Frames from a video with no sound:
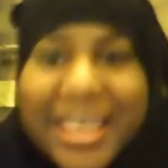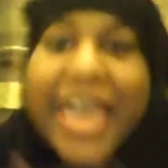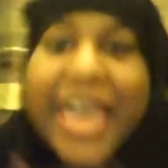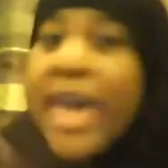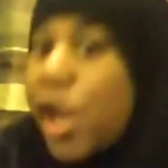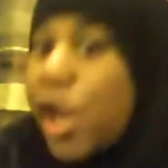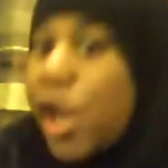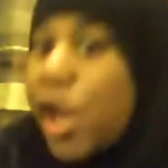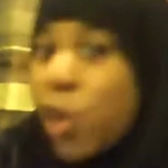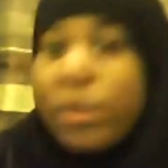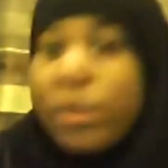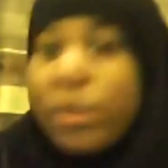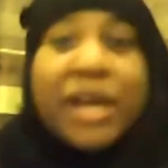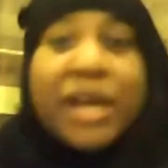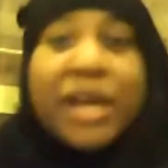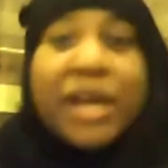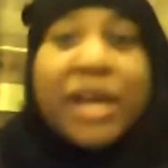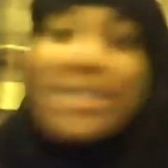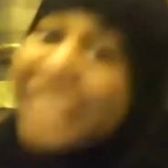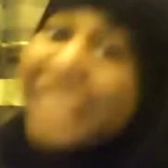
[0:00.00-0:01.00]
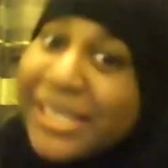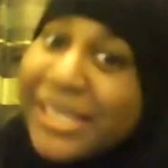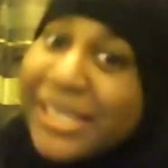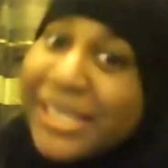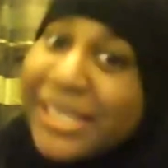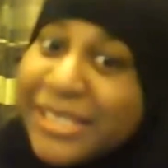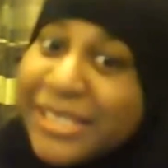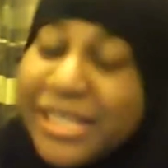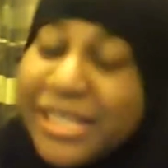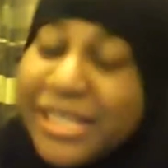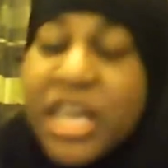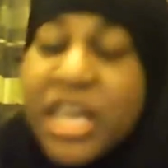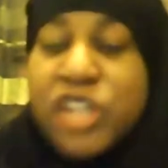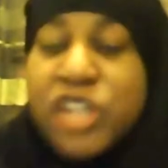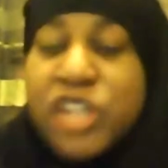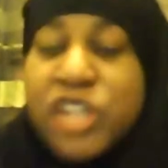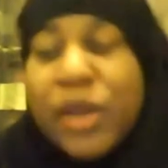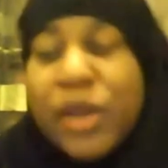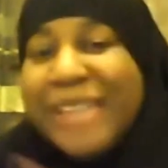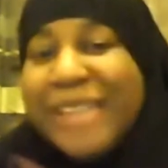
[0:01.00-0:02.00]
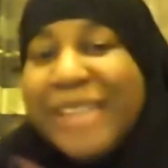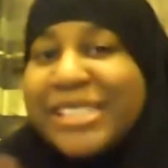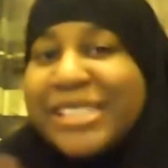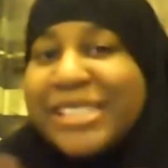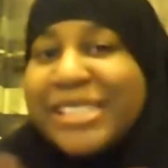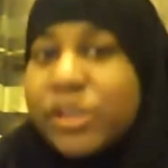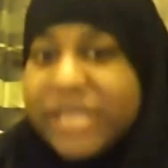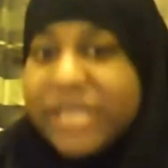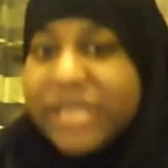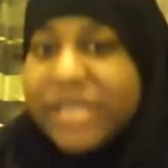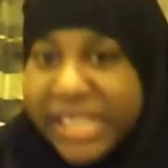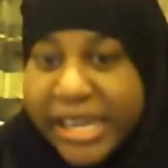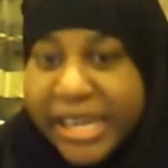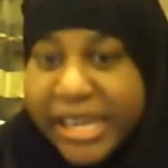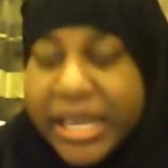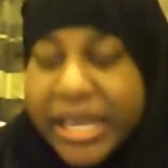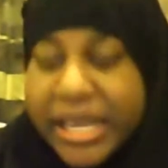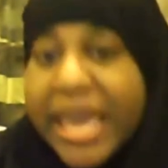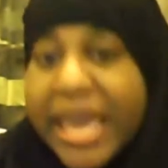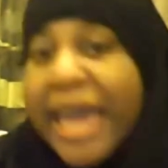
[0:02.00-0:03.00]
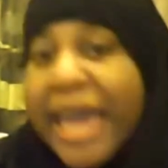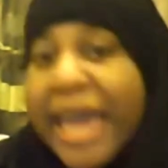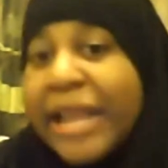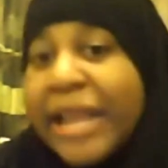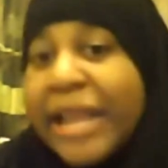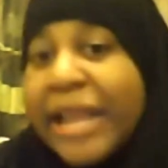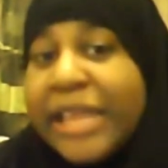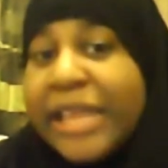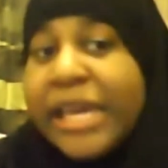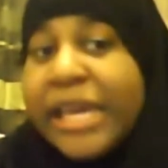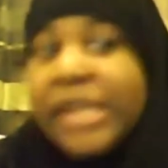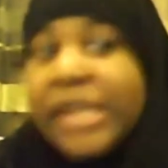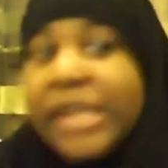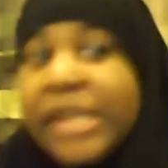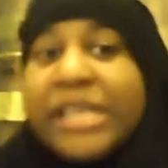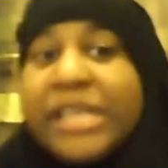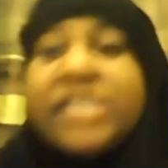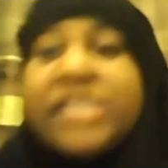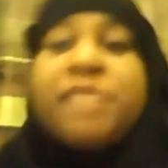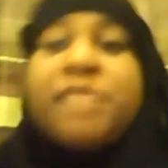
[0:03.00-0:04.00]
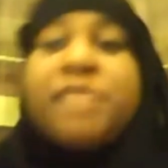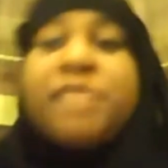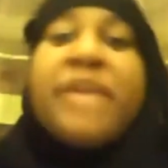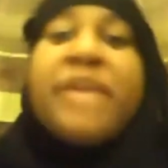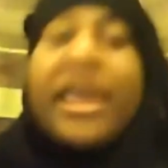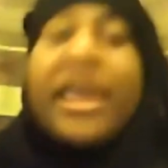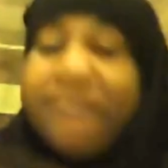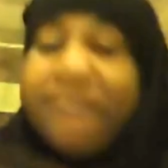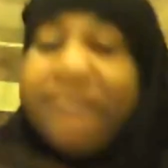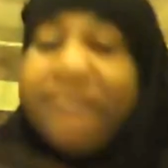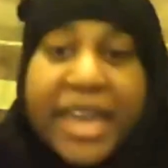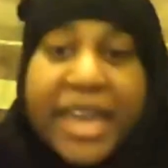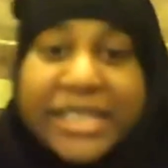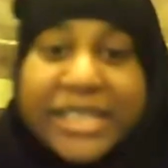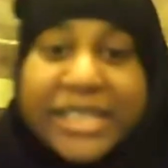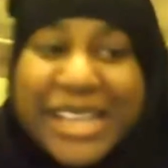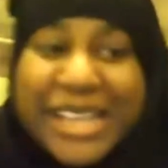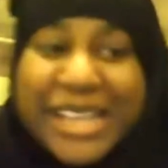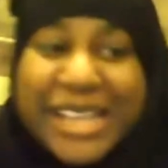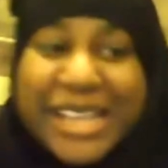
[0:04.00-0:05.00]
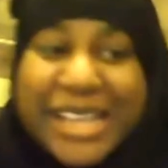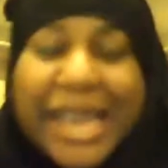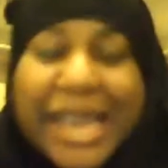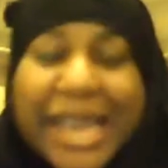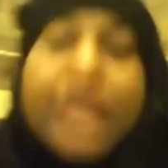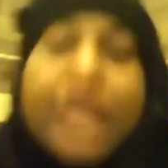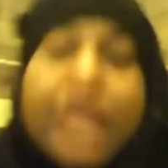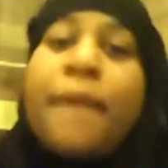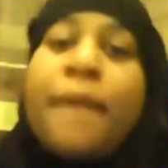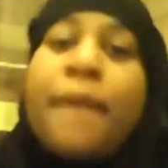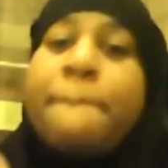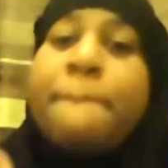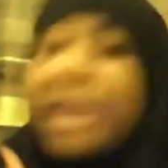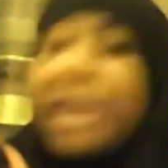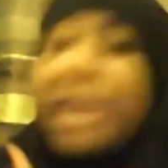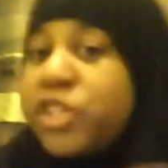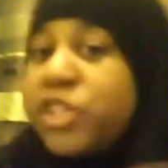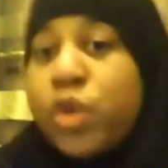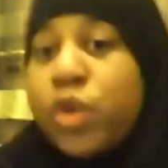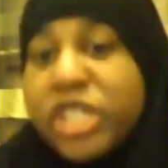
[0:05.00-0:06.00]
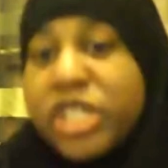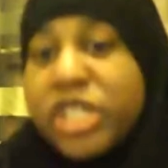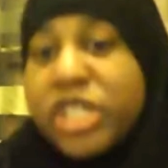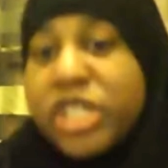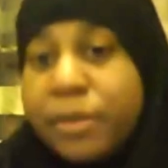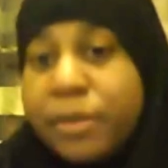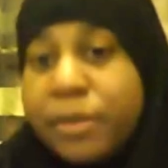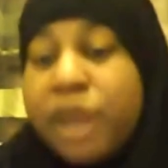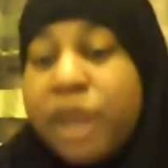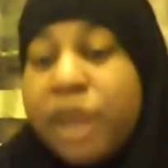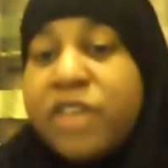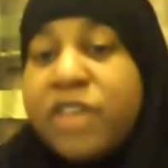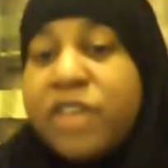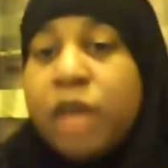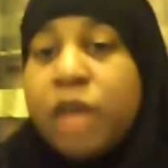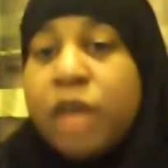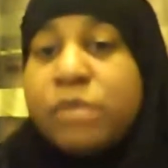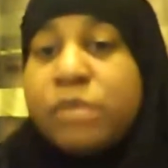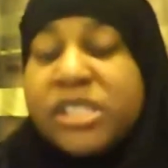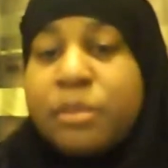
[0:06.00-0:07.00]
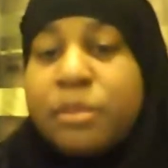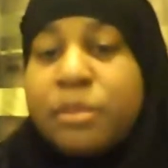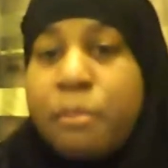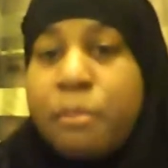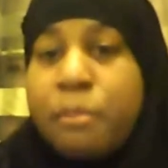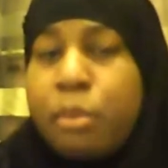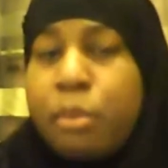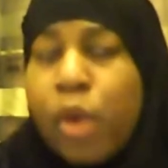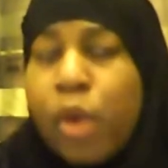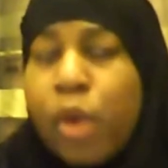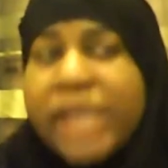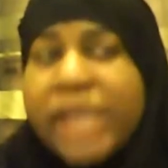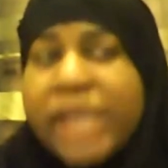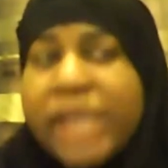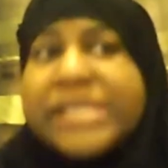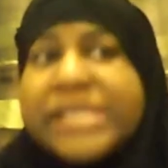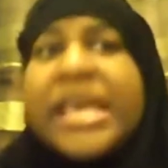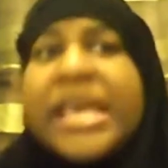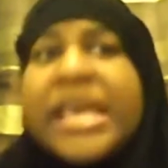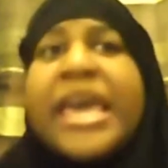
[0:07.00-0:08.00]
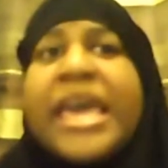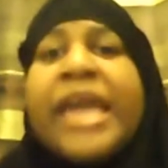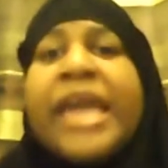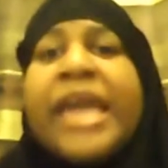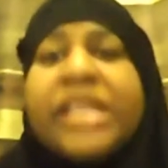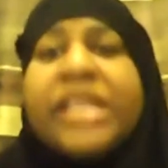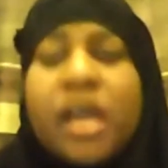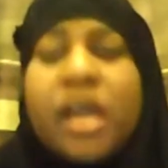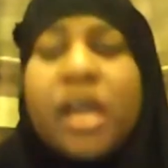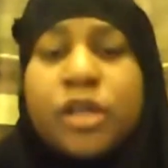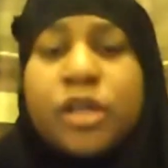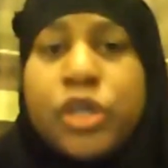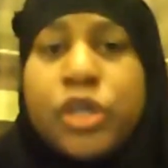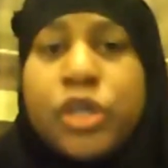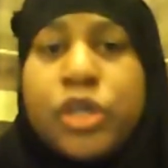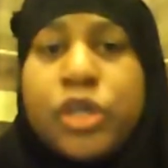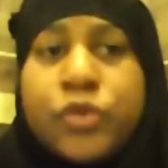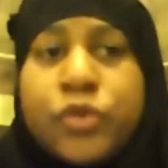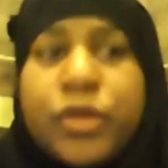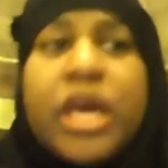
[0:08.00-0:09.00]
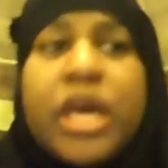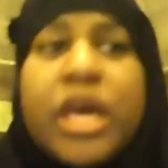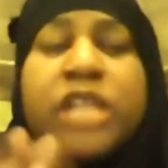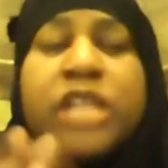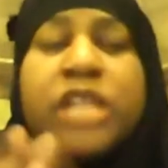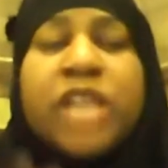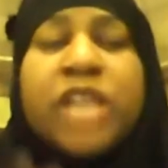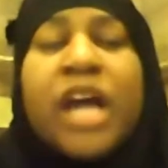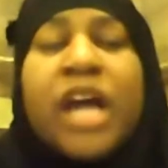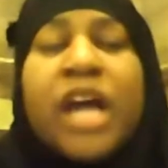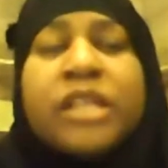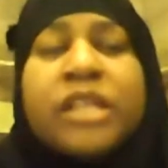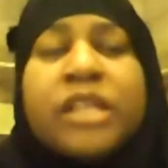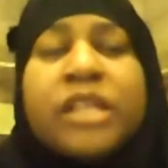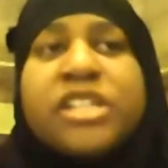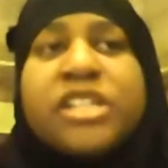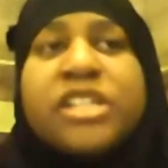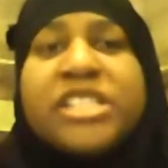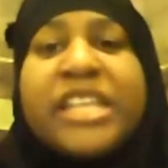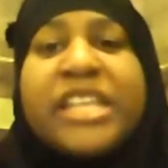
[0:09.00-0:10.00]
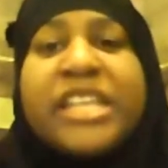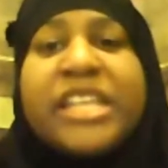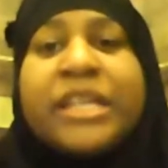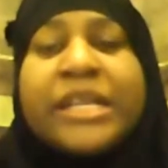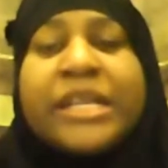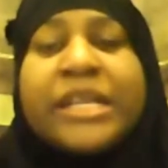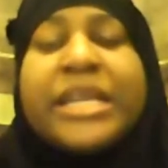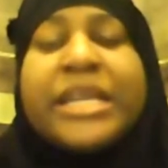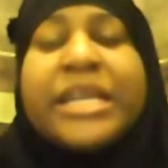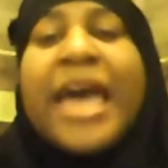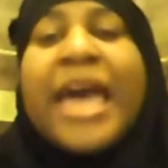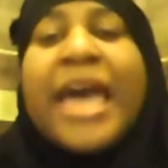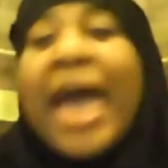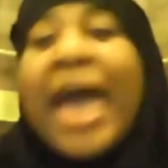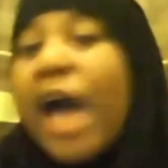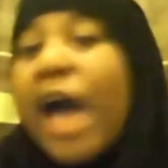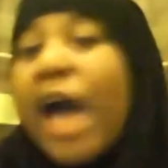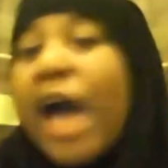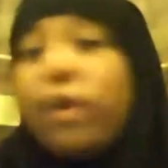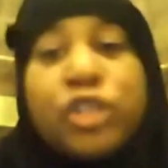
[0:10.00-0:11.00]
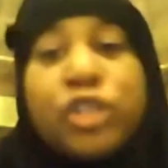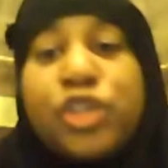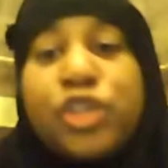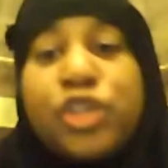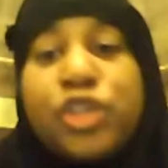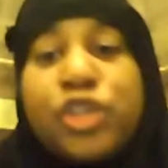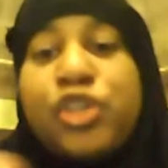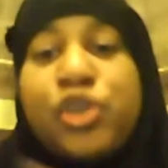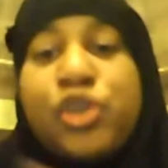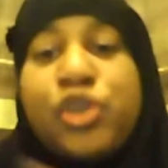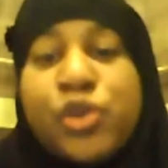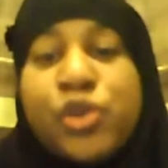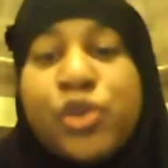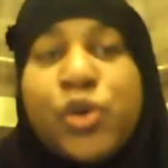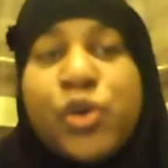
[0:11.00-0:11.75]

help, assist. So I still see it. And I think it needs to be advanced. Again, mentorship of young Muslim boys and young youth to understand how do you